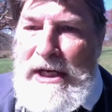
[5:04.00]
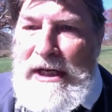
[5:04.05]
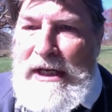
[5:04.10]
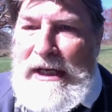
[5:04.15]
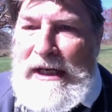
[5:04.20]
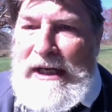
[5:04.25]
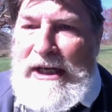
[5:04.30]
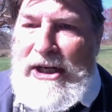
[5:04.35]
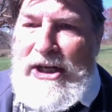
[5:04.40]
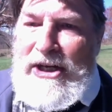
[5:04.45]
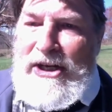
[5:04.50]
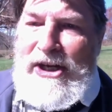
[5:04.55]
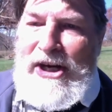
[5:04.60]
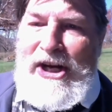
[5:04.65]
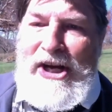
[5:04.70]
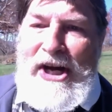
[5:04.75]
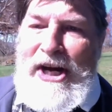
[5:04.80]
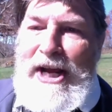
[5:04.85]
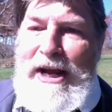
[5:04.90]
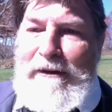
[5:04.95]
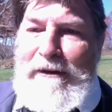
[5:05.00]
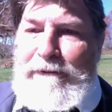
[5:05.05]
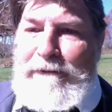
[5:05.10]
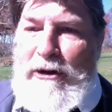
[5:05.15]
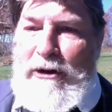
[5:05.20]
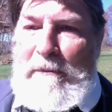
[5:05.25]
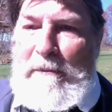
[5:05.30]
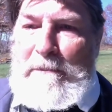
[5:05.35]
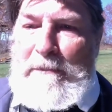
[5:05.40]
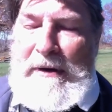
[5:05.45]
her
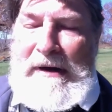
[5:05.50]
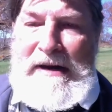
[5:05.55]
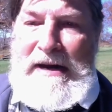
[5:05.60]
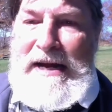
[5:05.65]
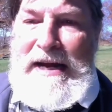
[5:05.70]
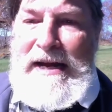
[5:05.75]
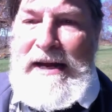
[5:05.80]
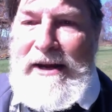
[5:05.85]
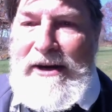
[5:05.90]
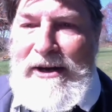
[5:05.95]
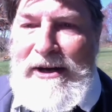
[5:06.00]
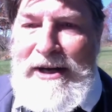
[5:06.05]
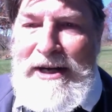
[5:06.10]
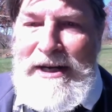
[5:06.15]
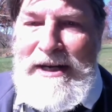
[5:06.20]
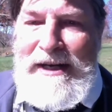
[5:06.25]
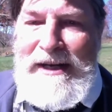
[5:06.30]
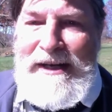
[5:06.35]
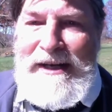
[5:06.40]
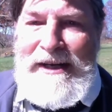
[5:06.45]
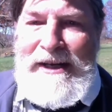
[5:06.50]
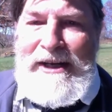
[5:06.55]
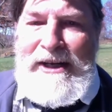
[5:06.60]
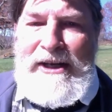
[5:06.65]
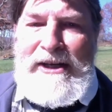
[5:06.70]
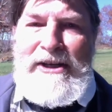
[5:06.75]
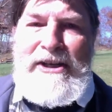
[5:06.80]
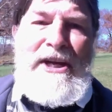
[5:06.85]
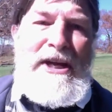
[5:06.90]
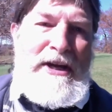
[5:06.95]
grateful prayer,
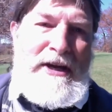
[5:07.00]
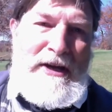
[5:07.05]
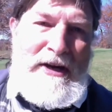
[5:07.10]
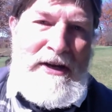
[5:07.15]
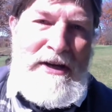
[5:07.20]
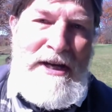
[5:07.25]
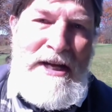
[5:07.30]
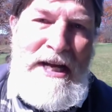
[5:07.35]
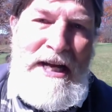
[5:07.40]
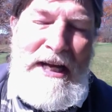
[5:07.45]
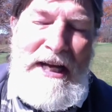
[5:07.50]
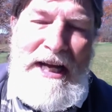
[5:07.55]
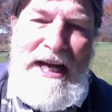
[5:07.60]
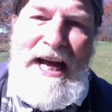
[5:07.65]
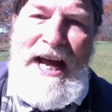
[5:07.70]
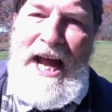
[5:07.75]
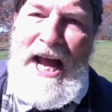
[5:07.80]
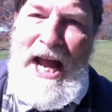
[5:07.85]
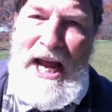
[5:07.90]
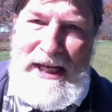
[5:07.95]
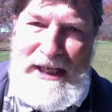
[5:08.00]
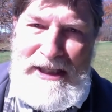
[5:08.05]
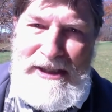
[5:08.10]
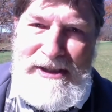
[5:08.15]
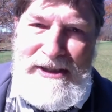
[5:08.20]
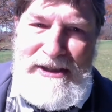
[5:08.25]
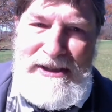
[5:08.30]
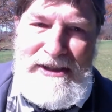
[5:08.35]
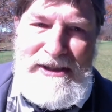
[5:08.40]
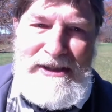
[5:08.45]
gie her a
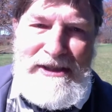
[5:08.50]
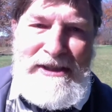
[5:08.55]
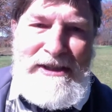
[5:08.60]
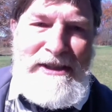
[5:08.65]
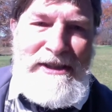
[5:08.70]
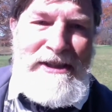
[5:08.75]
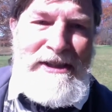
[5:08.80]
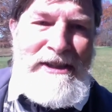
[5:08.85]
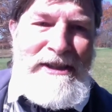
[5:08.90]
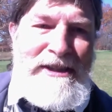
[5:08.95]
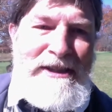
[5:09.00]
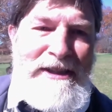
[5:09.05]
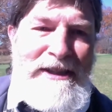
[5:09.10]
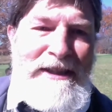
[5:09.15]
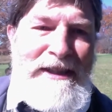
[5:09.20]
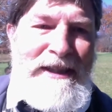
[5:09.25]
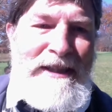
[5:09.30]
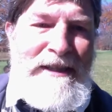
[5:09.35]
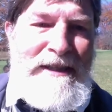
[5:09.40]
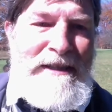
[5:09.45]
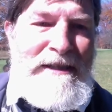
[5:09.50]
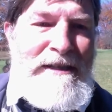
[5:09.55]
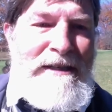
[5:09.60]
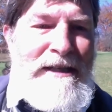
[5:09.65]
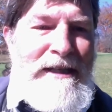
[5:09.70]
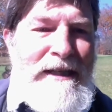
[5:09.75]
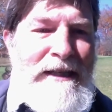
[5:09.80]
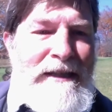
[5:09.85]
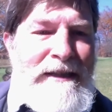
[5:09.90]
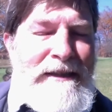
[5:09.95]
haggis.
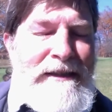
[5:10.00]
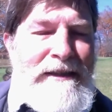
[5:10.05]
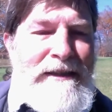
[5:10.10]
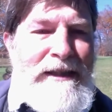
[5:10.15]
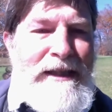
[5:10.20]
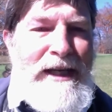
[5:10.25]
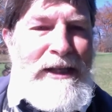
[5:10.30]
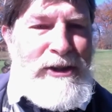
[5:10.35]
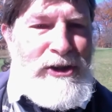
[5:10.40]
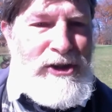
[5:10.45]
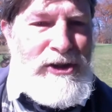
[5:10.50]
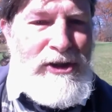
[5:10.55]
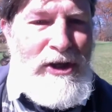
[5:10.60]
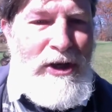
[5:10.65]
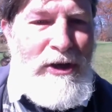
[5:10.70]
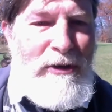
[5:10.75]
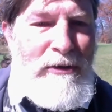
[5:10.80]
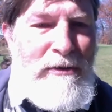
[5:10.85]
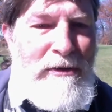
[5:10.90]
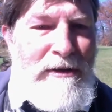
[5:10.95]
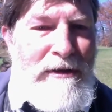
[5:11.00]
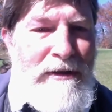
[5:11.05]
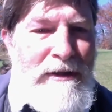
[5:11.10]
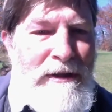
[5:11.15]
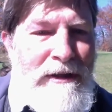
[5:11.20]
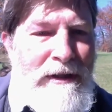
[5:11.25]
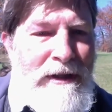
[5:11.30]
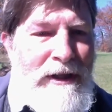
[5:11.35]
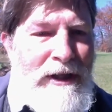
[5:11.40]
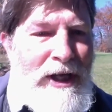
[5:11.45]
And so,
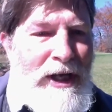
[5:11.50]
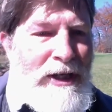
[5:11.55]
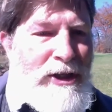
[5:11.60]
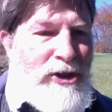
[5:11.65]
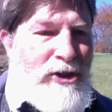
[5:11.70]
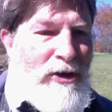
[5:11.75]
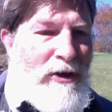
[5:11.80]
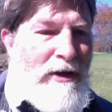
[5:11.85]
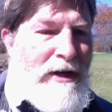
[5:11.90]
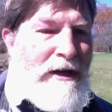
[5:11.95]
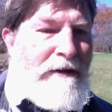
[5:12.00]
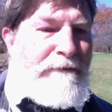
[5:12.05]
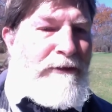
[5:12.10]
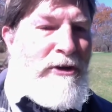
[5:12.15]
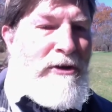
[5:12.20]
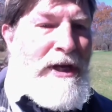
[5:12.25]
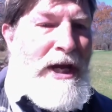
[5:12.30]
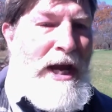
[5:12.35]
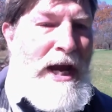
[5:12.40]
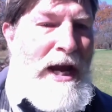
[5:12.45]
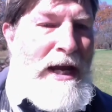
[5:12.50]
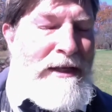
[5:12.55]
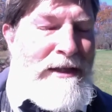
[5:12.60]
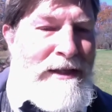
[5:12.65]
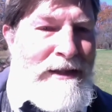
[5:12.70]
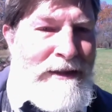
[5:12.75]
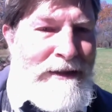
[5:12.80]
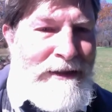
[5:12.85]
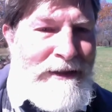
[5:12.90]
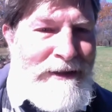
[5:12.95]
enjoy if you can
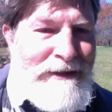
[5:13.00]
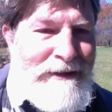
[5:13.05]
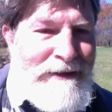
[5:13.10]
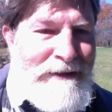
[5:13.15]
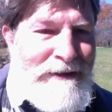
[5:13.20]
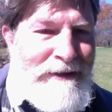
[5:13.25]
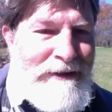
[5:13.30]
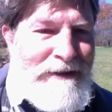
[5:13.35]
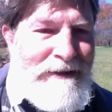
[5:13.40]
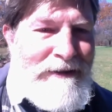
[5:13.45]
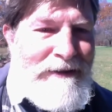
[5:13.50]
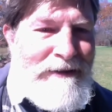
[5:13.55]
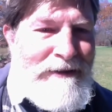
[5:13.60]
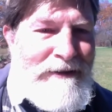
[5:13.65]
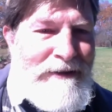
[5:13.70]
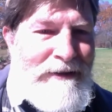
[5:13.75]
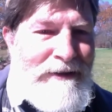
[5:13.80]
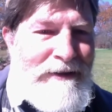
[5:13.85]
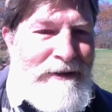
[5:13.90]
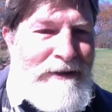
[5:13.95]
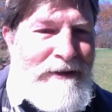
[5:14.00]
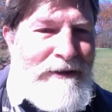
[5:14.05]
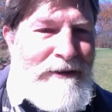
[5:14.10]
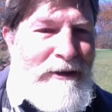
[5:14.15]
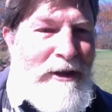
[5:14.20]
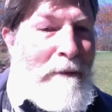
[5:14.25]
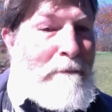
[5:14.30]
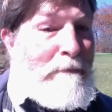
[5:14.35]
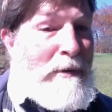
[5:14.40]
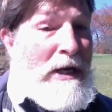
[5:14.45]

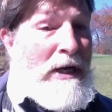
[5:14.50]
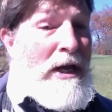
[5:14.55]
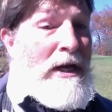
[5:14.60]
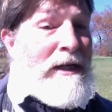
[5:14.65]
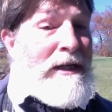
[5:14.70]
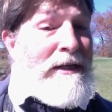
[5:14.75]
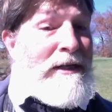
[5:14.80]
the pluck